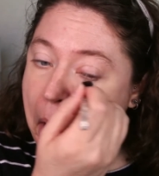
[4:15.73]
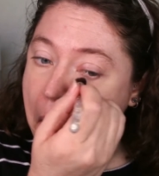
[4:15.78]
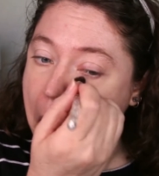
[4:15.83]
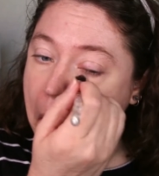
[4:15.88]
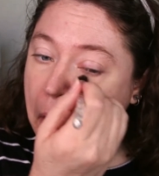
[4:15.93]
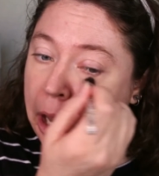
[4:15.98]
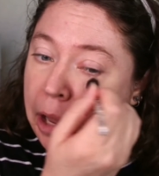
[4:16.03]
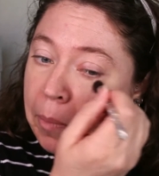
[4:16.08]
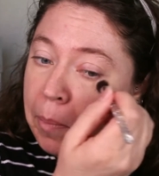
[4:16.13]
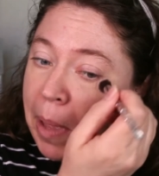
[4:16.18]
a
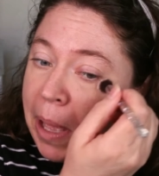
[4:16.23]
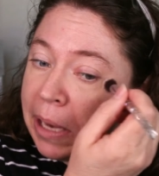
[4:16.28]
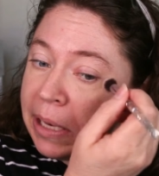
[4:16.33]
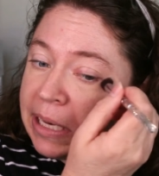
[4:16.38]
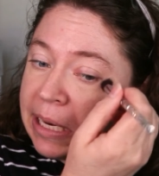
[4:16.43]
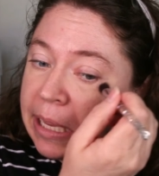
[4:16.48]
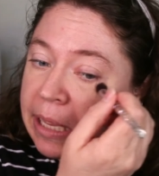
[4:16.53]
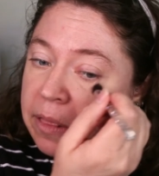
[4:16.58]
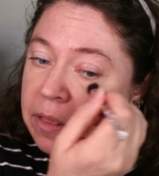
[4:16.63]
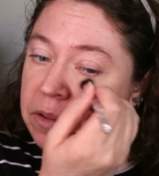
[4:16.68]
little bit
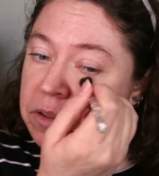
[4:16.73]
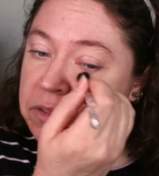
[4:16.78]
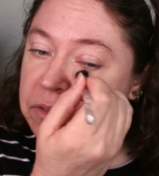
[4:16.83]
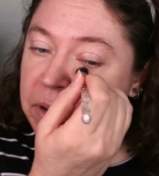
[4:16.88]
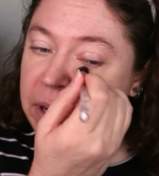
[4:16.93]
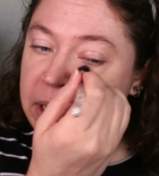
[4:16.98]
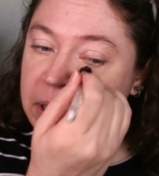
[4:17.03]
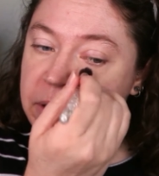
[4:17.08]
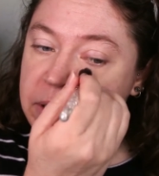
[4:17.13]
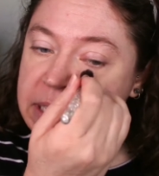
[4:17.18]
to get those
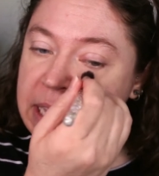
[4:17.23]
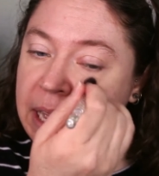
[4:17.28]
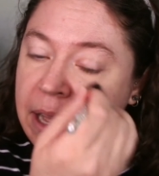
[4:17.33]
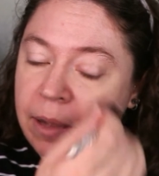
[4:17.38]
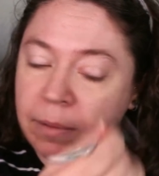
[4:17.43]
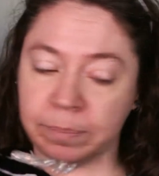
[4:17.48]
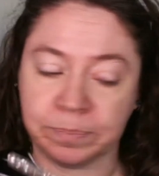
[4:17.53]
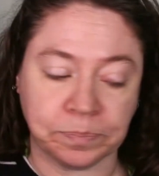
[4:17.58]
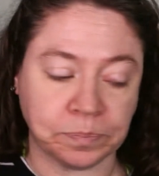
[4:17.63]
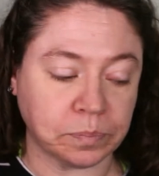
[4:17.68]
wrinkles
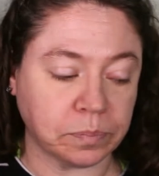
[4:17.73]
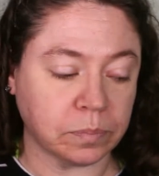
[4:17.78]
out.